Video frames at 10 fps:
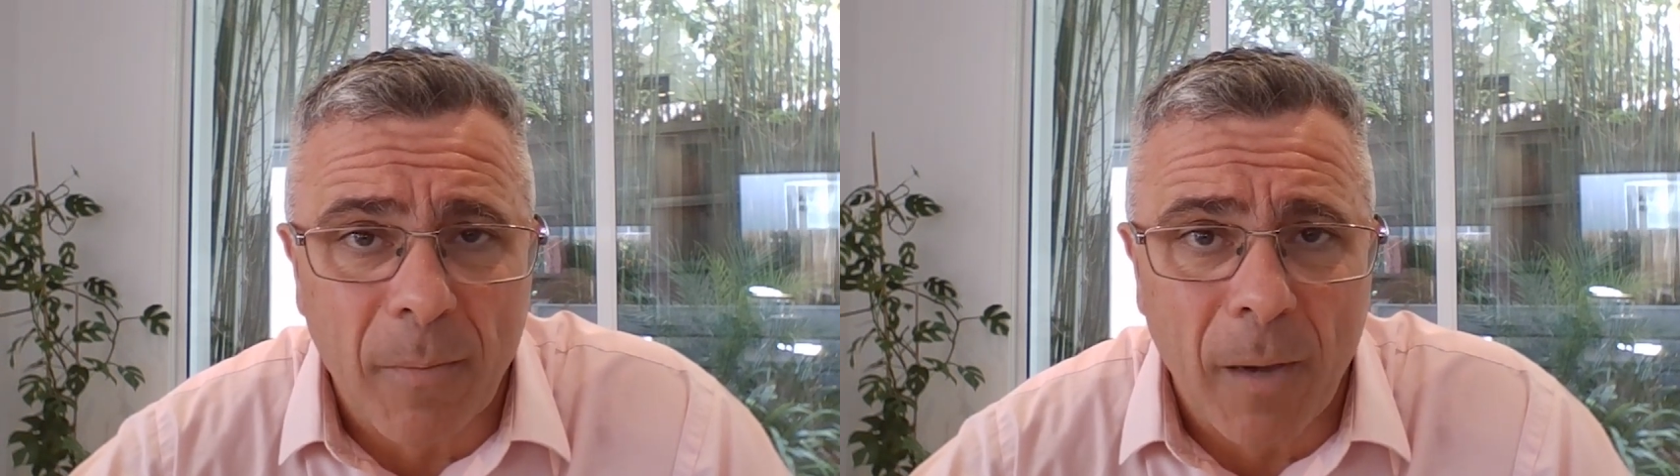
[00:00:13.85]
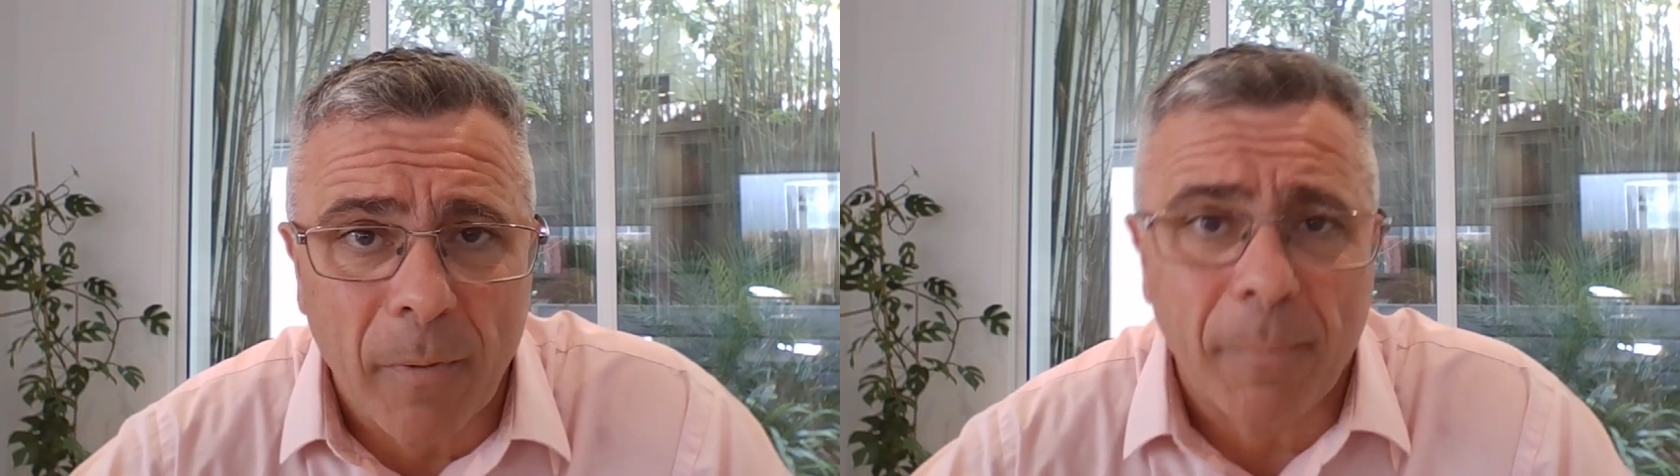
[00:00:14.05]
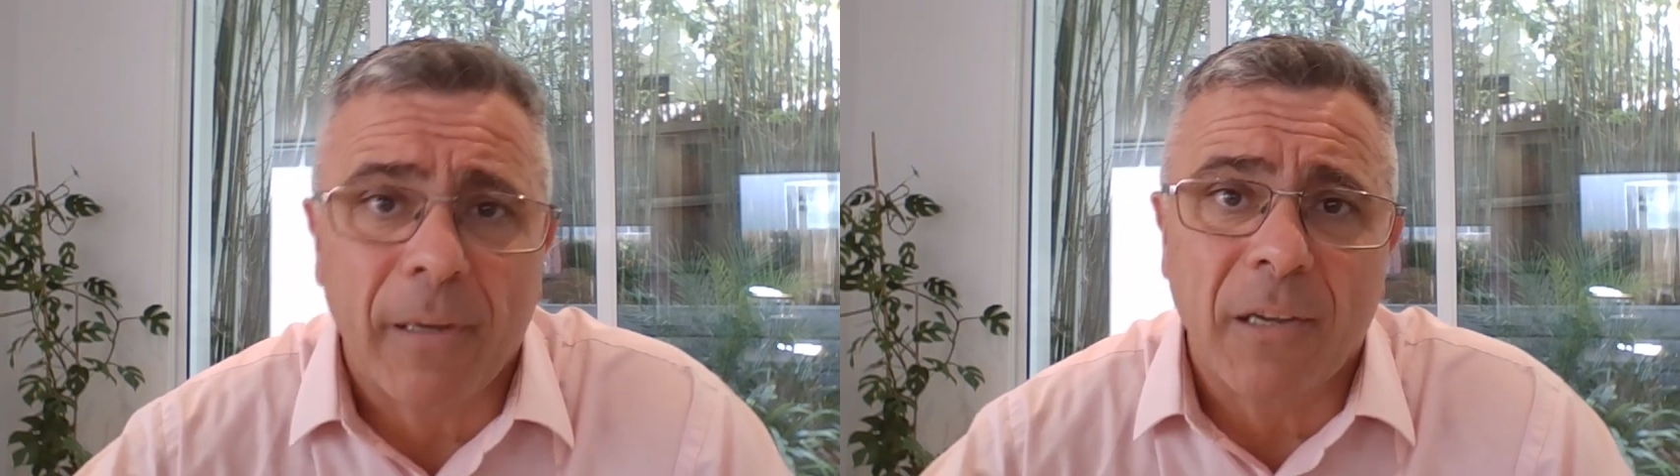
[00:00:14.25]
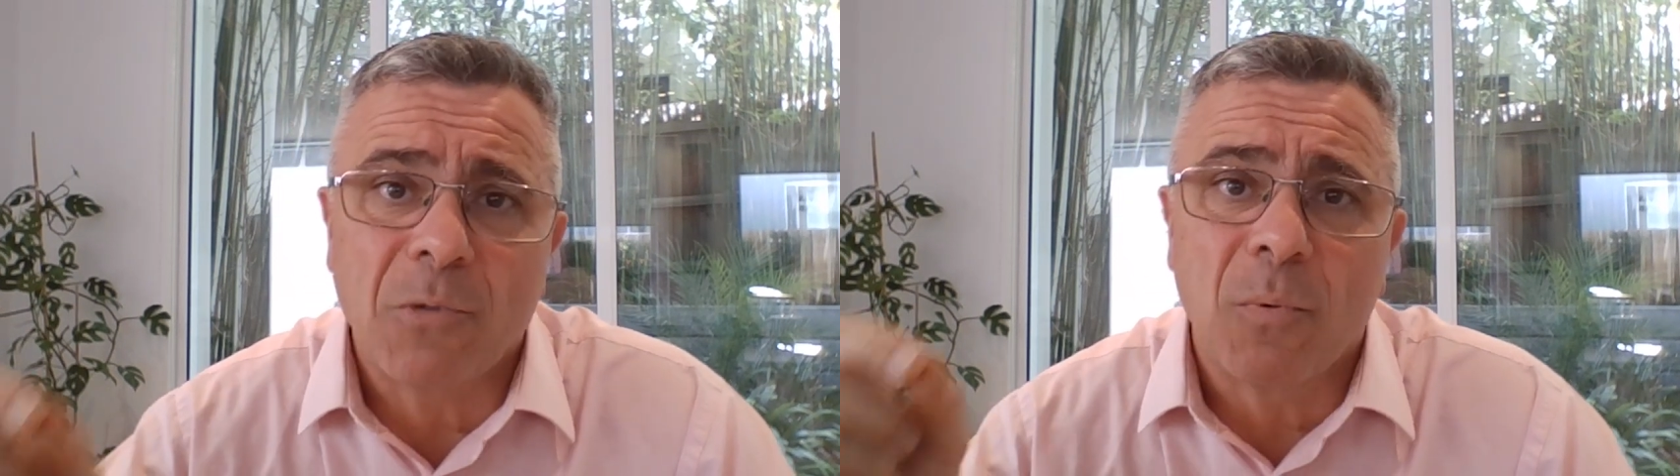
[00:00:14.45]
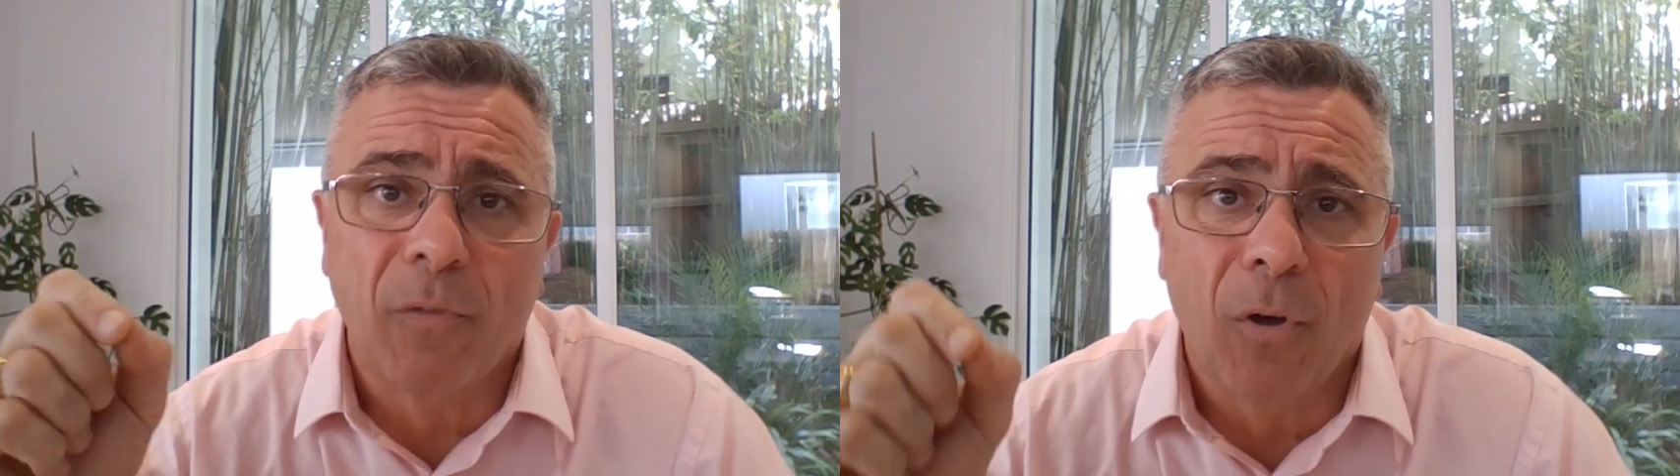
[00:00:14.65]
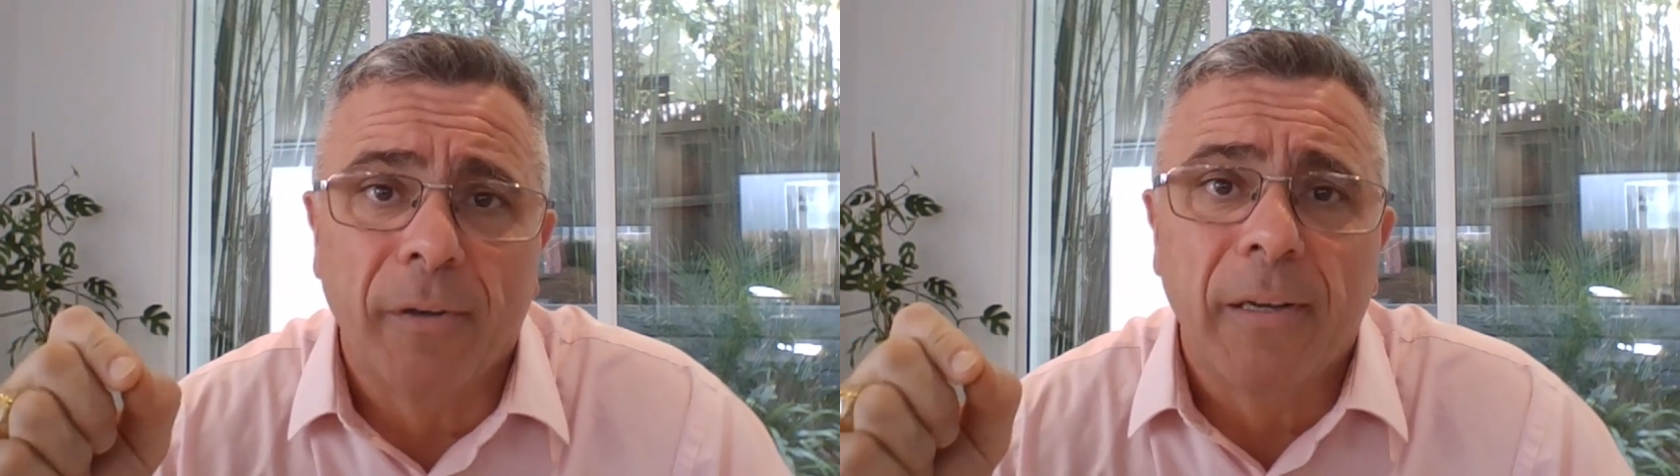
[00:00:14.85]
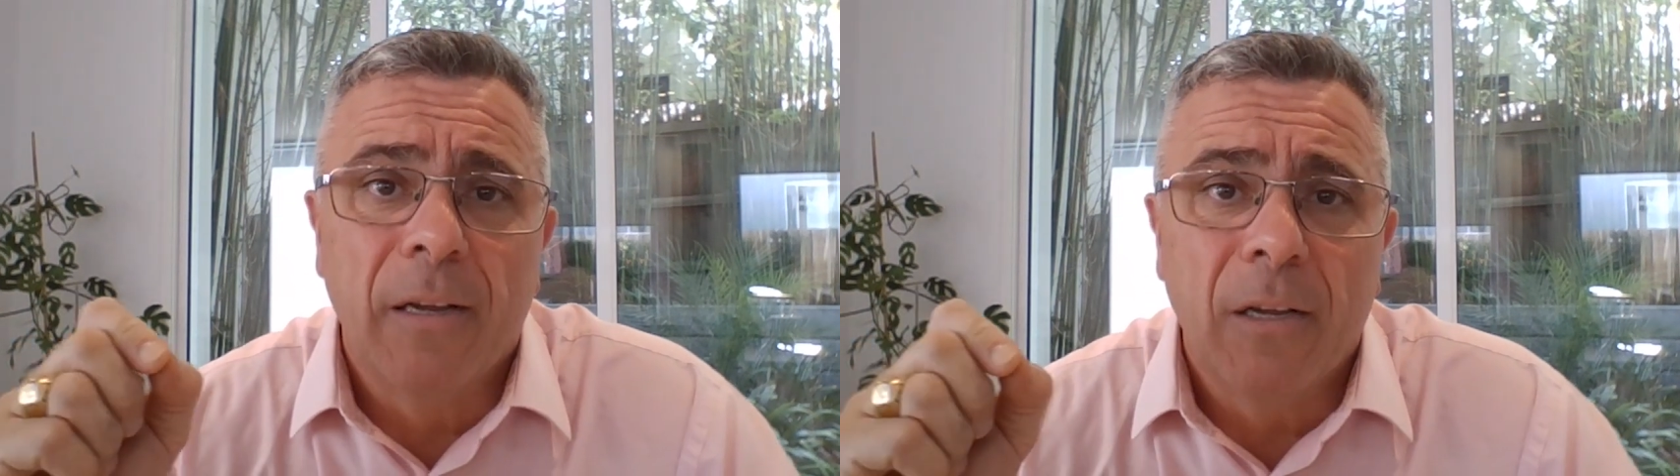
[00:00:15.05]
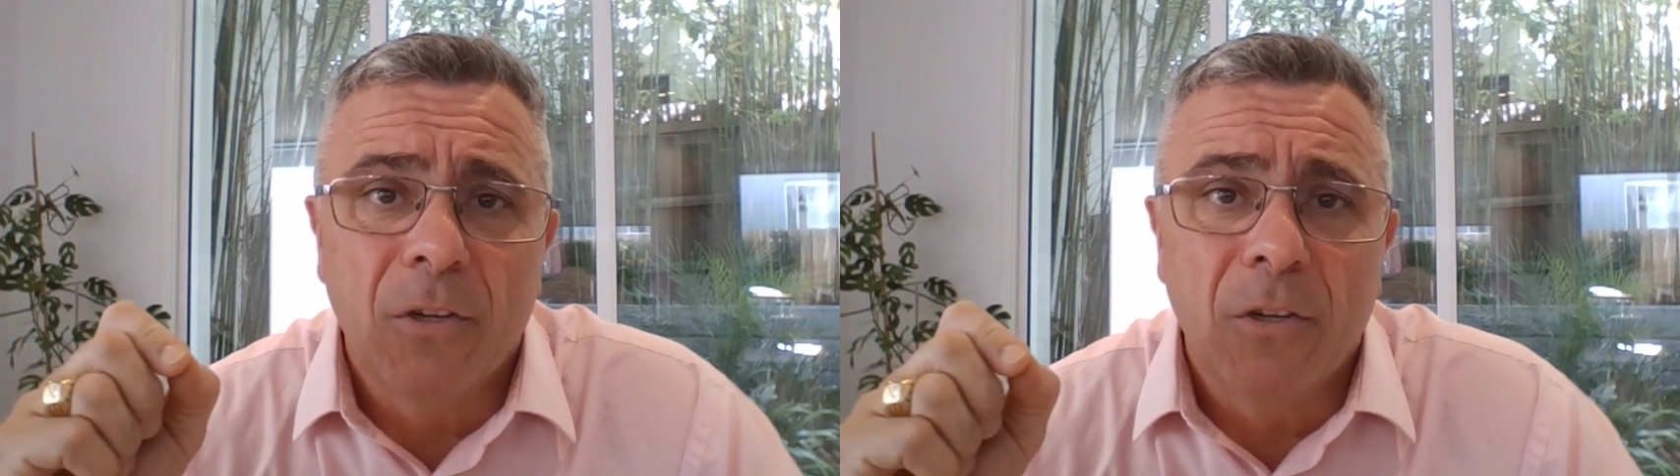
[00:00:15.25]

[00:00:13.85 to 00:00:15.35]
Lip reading: moment because we've got